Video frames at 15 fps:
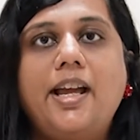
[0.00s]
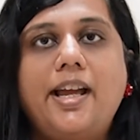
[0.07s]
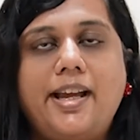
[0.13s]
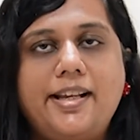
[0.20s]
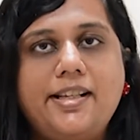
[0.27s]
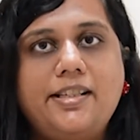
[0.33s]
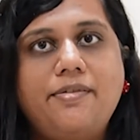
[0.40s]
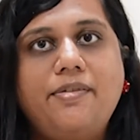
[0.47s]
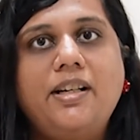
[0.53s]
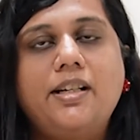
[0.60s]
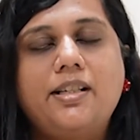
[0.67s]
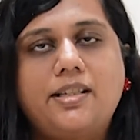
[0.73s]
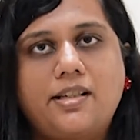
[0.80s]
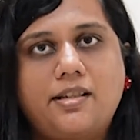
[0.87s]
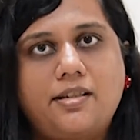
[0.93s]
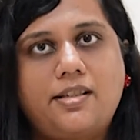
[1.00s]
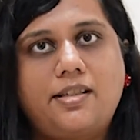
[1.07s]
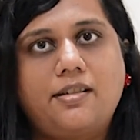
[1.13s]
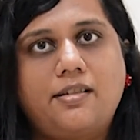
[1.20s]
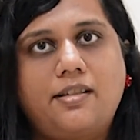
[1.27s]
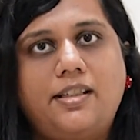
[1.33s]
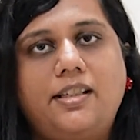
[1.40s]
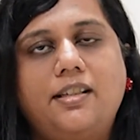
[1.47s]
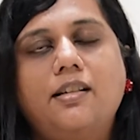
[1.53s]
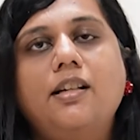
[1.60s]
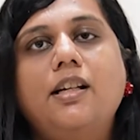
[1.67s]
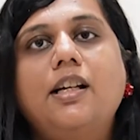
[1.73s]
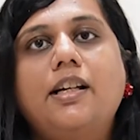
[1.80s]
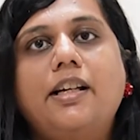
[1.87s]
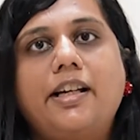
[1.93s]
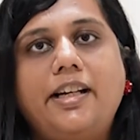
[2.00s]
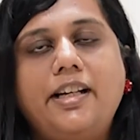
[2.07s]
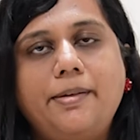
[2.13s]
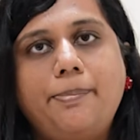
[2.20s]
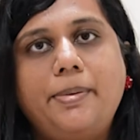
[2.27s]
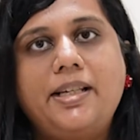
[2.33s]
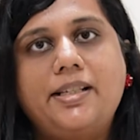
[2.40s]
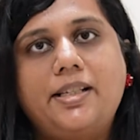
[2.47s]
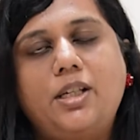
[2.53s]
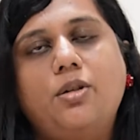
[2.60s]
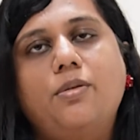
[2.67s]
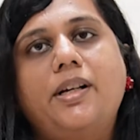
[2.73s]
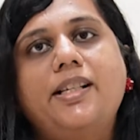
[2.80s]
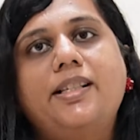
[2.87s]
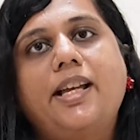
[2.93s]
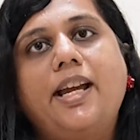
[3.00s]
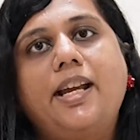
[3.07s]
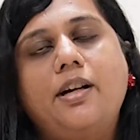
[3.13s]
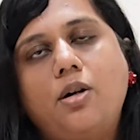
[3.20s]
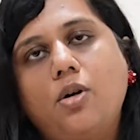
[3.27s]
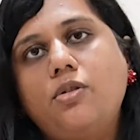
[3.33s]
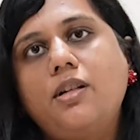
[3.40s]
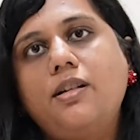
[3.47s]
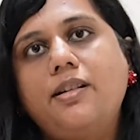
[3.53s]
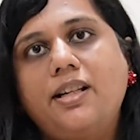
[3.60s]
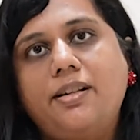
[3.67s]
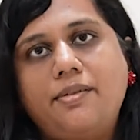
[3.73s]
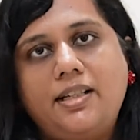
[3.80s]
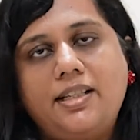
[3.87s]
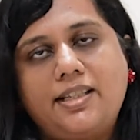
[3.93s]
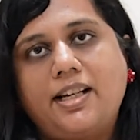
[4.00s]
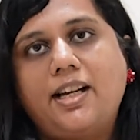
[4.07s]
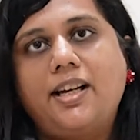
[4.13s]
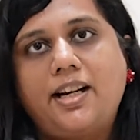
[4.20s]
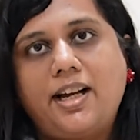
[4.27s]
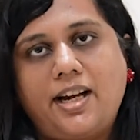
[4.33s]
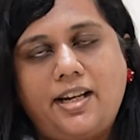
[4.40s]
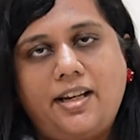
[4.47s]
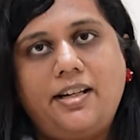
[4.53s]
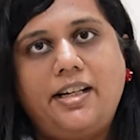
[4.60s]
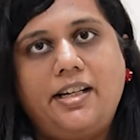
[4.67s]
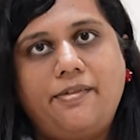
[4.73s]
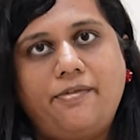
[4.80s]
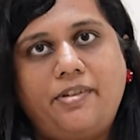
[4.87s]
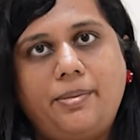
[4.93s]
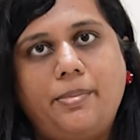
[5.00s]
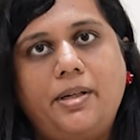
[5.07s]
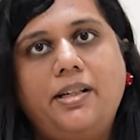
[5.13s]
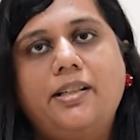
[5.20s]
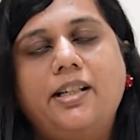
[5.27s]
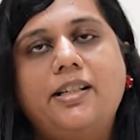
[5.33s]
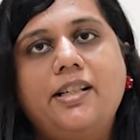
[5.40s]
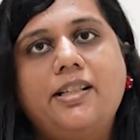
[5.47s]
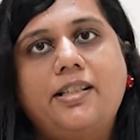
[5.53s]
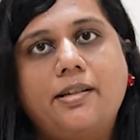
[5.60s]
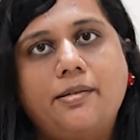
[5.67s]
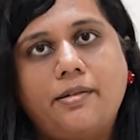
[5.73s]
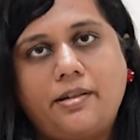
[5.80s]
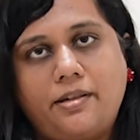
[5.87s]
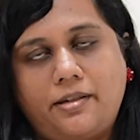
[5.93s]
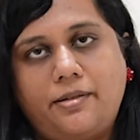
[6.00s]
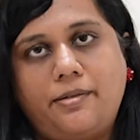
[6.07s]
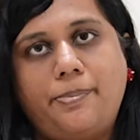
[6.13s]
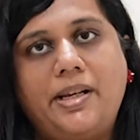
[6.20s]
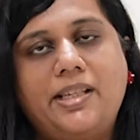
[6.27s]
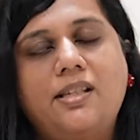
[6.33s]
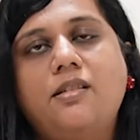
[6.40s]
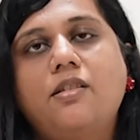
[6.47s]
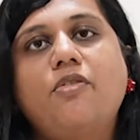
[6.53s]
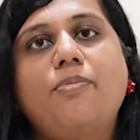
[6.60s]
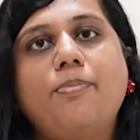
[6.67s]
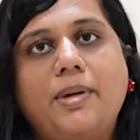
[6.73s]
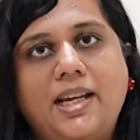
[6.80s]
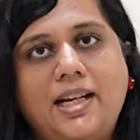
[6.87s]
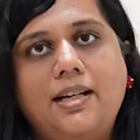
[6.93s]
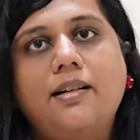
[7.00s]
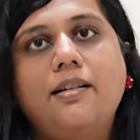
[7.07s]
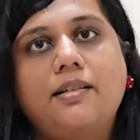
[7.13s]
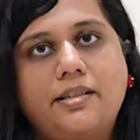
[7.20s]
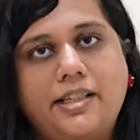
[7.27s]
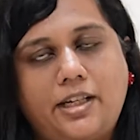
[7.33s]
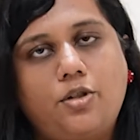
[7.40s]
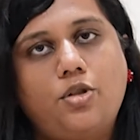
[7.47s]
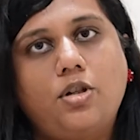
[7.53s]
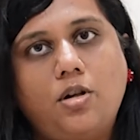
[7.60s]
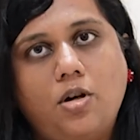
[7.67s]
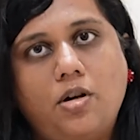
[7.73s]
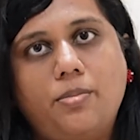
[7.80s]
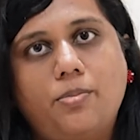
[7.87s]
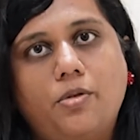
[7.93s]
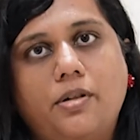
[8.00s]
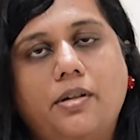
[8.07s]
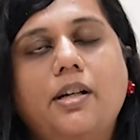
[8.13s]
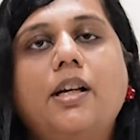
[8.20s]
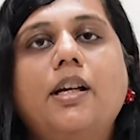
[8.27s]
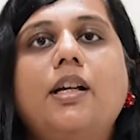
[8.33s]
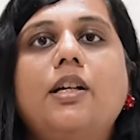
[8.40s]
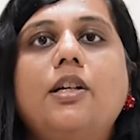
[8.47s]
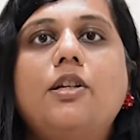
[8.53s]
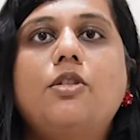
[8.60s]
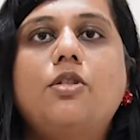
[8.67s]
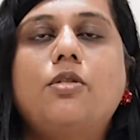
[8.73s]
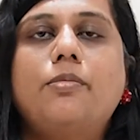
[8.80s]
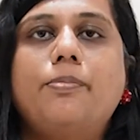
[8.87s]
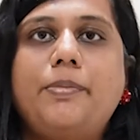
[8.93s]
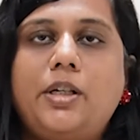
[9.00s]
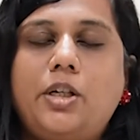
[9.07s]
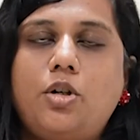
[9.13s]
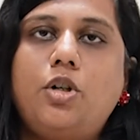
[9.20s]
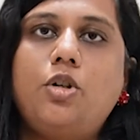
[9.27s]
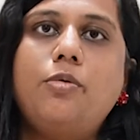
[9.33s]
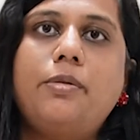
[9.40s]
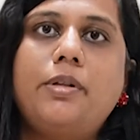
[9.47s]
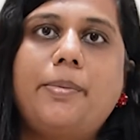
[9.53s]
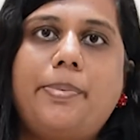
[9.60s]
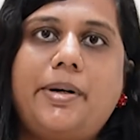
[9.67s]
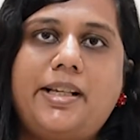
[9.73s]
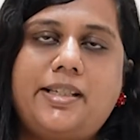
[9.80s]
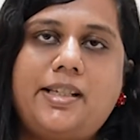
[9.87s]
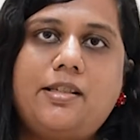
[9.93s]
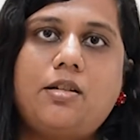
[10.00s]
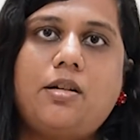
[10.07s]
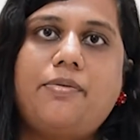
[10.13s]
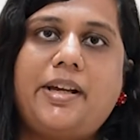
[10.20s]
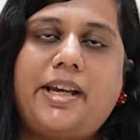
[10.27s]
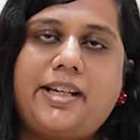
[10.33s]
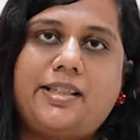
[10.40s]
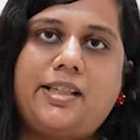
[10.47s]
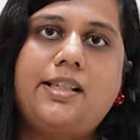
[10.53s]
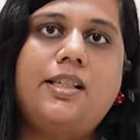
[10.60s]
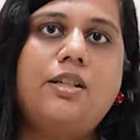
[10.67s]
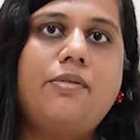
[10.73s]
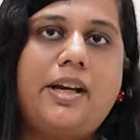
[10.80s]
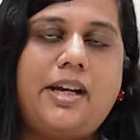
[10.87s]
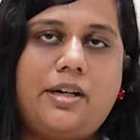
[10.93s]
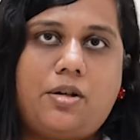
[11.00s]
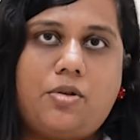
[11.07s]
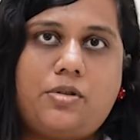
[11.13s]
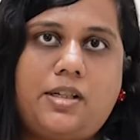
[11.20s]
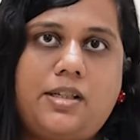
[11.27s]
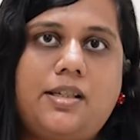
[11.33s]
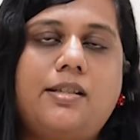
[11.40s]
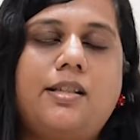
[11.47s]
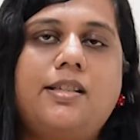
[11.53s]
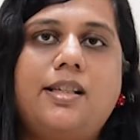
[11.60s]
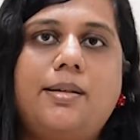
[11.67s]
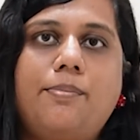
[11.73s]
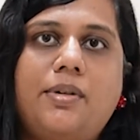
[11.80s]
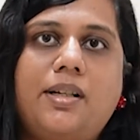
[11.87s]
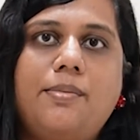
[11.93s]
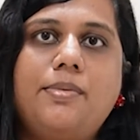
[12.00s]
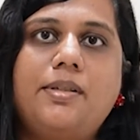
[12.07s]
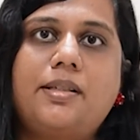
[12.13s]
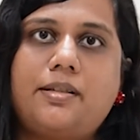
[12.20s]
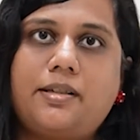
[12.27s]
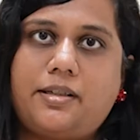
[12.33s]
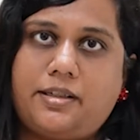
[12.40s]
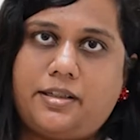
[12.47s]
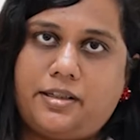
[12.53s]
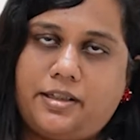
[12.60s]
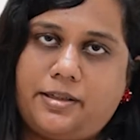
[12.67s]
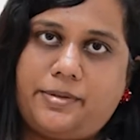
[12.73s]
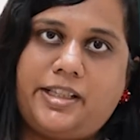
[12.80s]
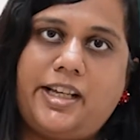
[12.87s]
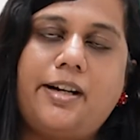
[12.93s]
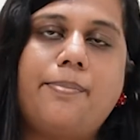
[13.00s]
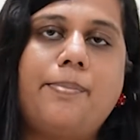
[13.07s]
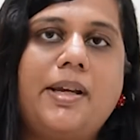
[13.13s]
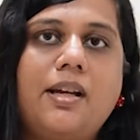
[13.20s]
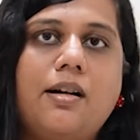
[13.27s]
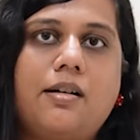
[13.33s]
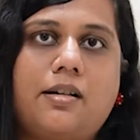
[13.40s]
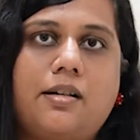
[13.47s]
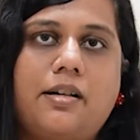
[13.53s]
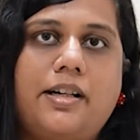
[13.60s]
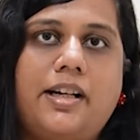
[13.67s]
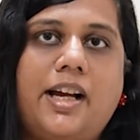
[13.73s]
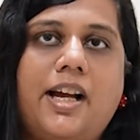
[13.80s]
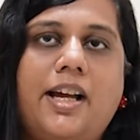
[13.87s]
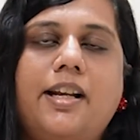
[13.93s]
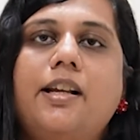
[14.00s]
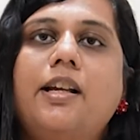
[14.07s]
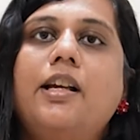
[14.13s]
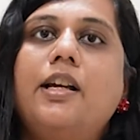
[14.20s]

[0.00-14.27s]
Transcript: As we discussed earlier, in PCOS, androgen levels are higher in women, that is the uh, presence of male sexual hormone. So, due to the presence of excessive androgens, the symptoms uh, that may occur are